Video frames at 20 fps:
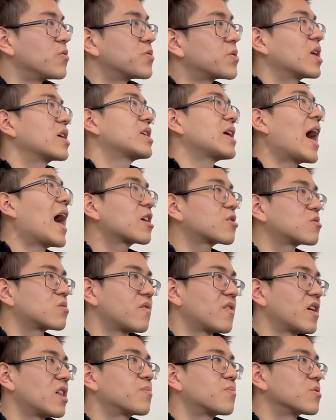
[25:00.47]
to like app
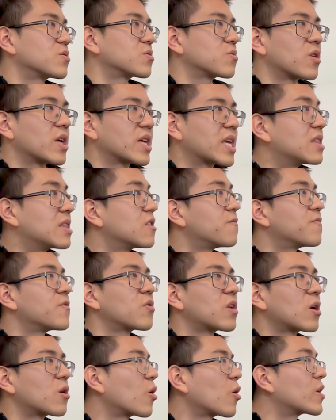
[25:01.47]
developers who are like in the
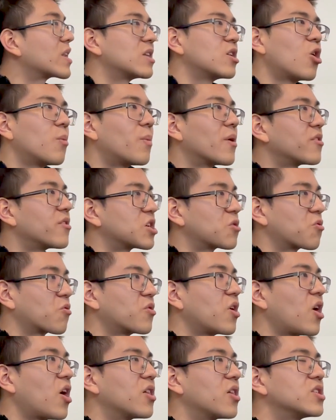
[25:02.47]
field and already know about the general
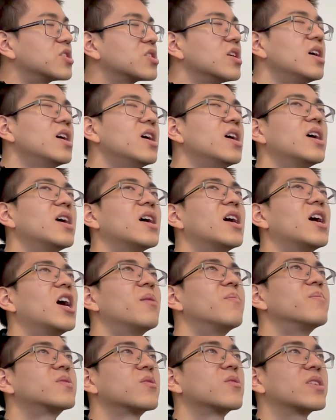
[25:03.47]
knowledge.
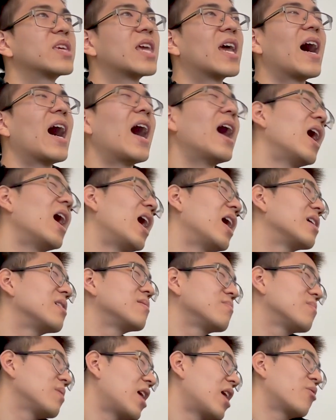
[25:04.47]
So yeah,
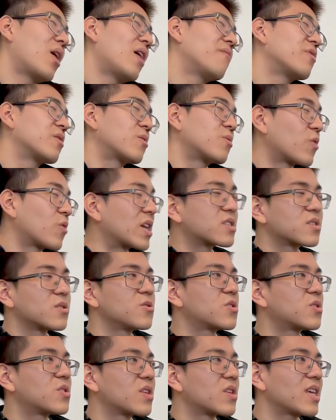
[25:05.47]
I don't have a great
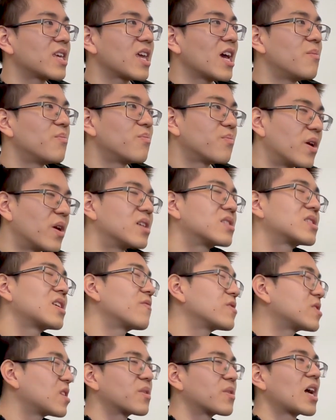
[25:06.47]
solution to that yet, but it's definitely
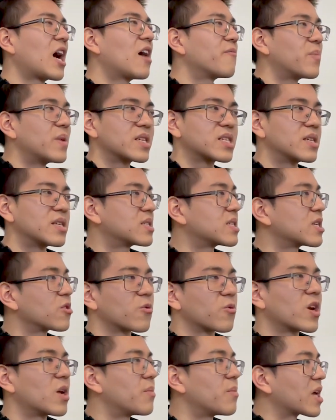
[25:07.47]
something I've been considering
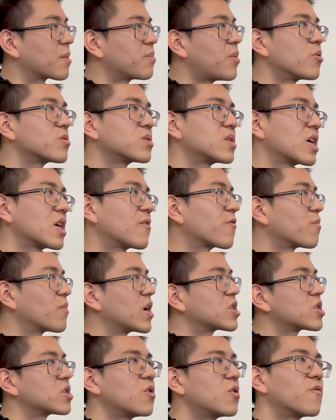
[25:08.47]
when I'm like posting
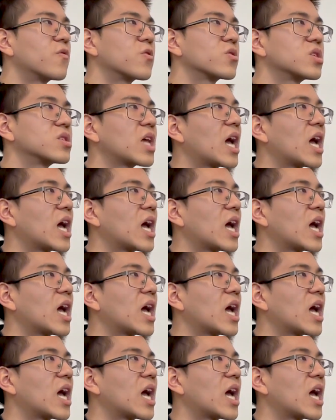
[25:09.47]
informational versus